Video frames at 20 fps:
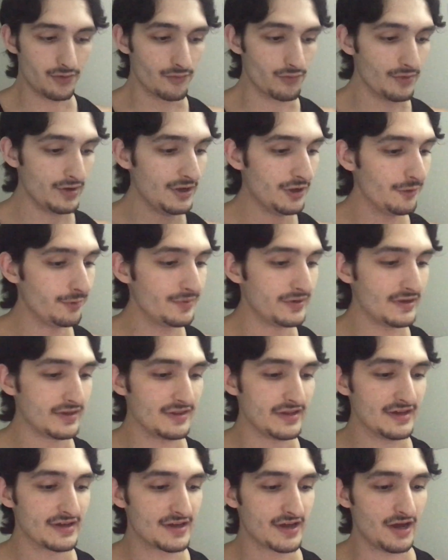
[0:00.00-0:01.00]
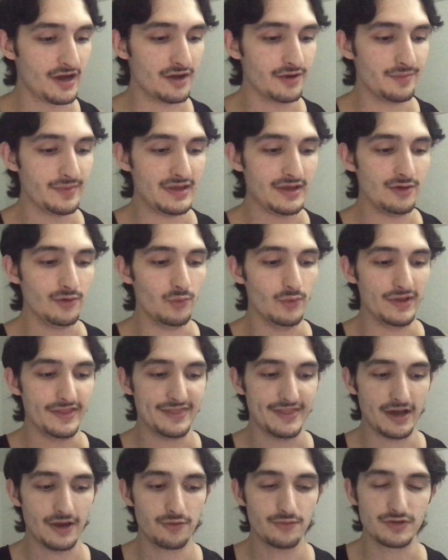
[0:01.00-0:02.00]
reopening the economy
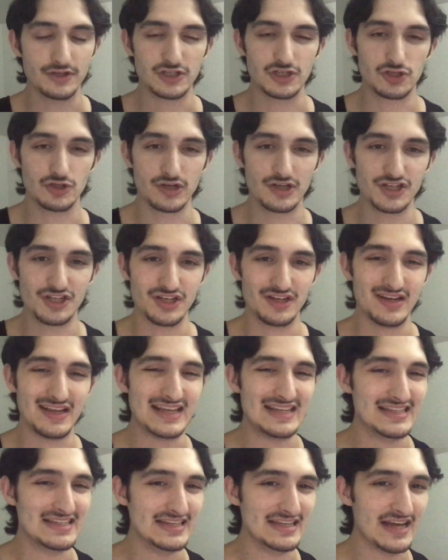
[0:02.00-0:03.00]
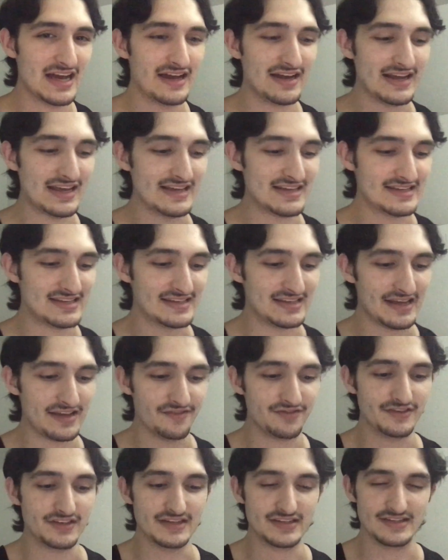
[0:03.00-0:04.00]
without restriction is not a
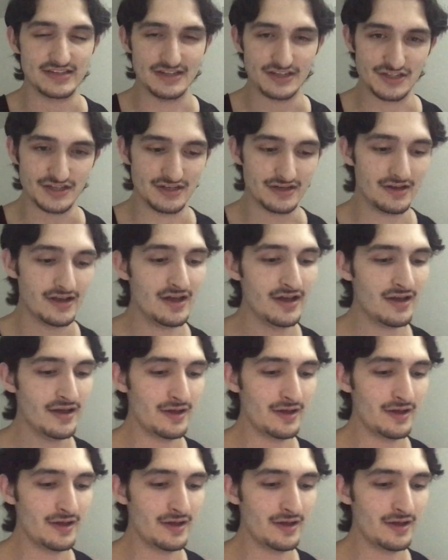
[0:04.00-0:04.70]
safe decision.